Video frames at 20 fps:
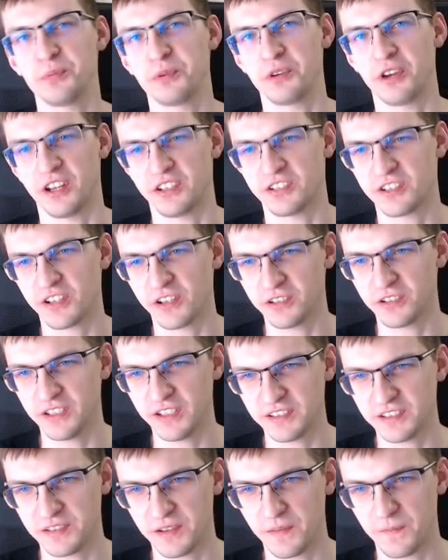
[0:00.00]
you enjoyed
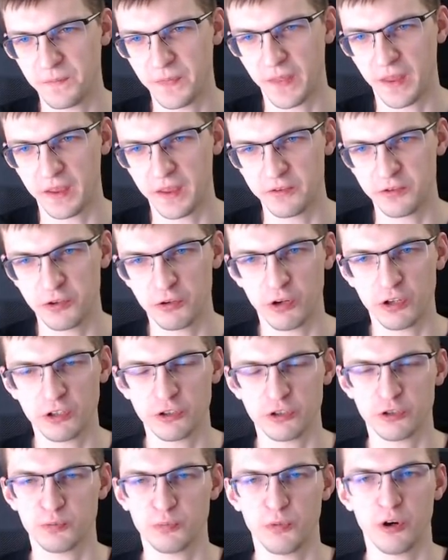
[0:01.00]
this. If you
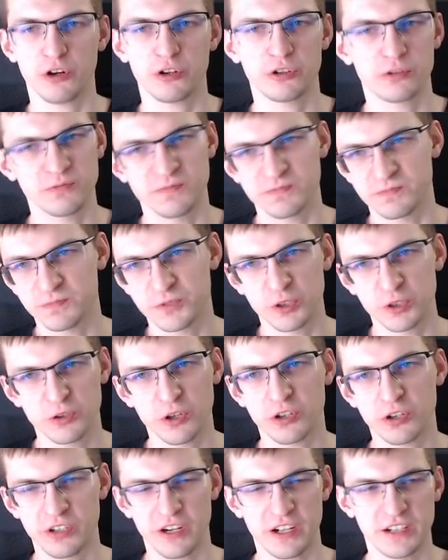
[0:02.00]
want more
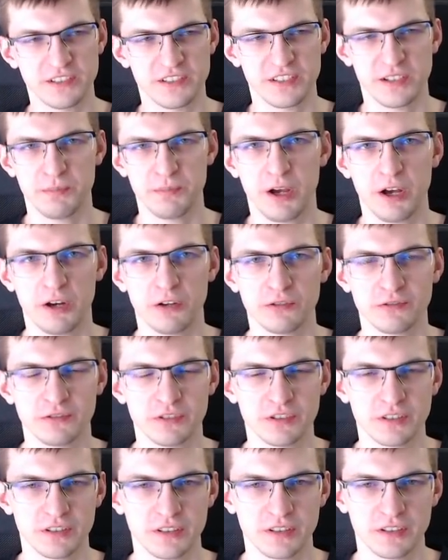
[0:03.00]
tutorials
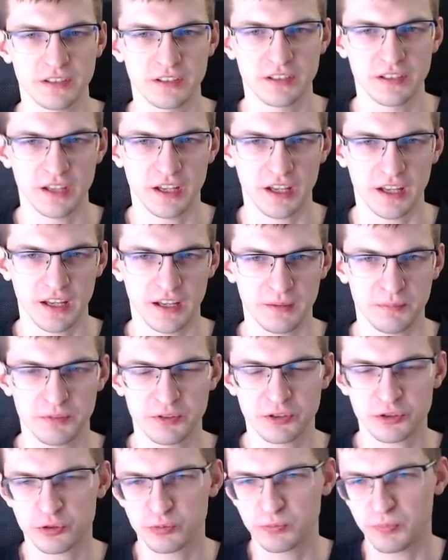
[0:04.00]
about uh,
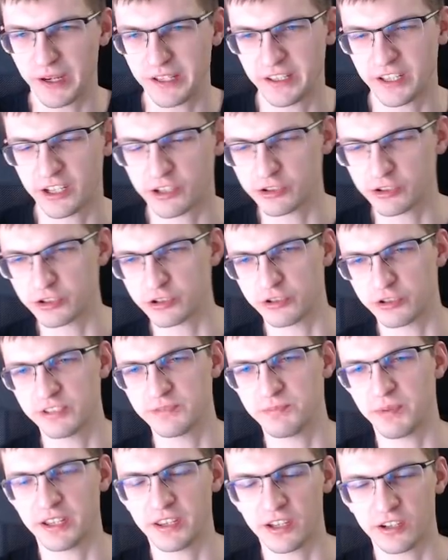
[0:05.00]
binary trees,
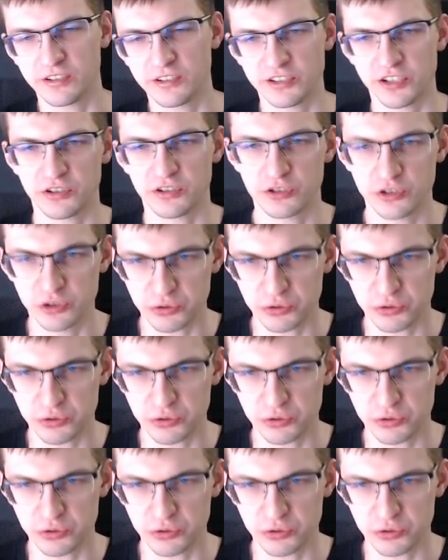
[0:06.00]
binary search